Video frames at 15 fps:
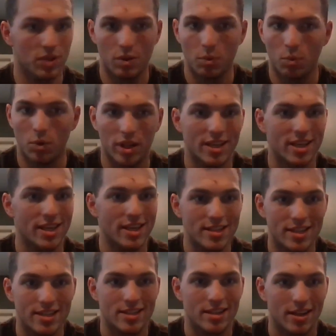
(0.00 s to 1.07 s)
One of the
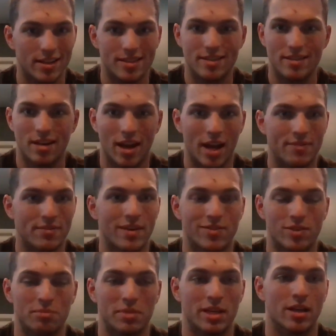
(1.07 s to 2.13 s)
easiest hunts I've
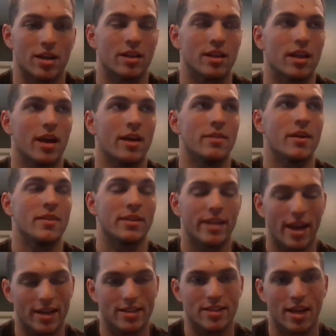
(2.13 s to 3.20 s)
ever been on. And then the
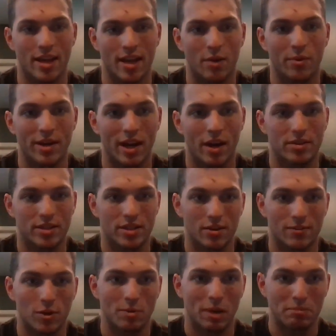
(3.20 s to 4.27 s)
next day I went out to go
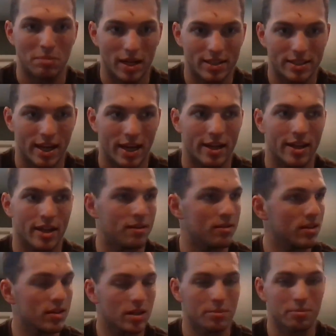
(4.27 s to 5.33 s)
fill my buck tag,
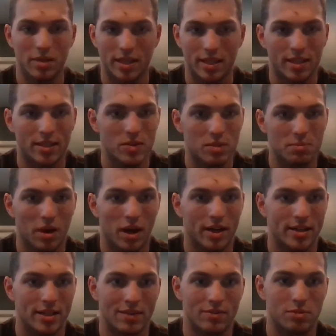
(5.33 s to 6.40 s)
completely new spot
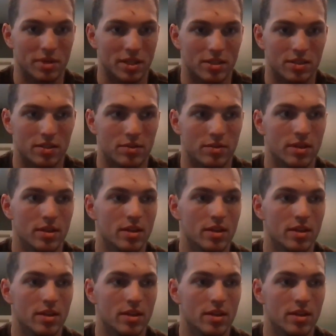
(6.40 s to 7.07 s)
I'd never been to.